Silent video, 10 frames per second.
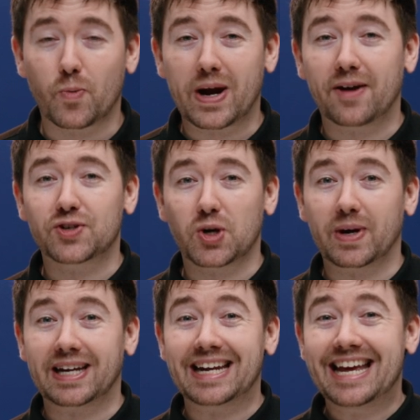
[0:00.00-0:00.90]
way of
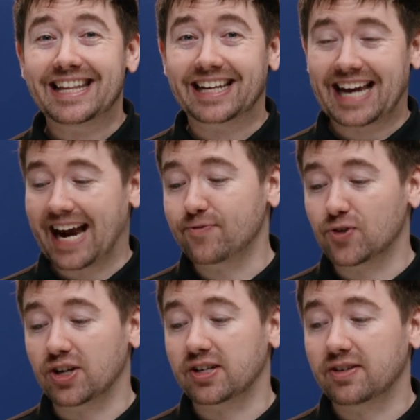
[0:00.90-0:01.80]
showing the
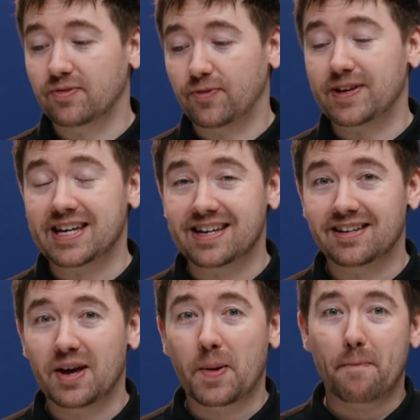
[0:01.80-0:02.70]
camera feed
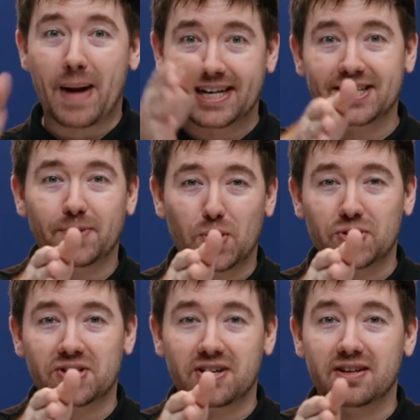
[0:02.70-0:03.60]
back to the
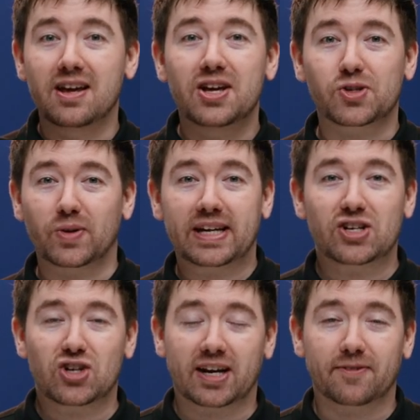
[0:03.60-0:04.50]
person so they can
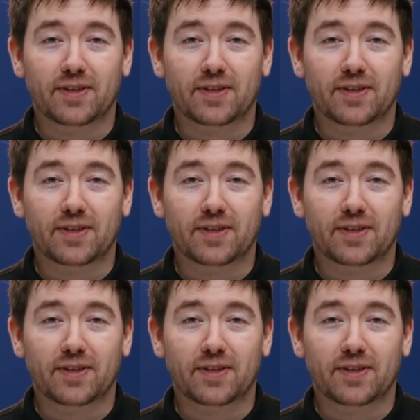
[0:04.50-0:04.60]
check if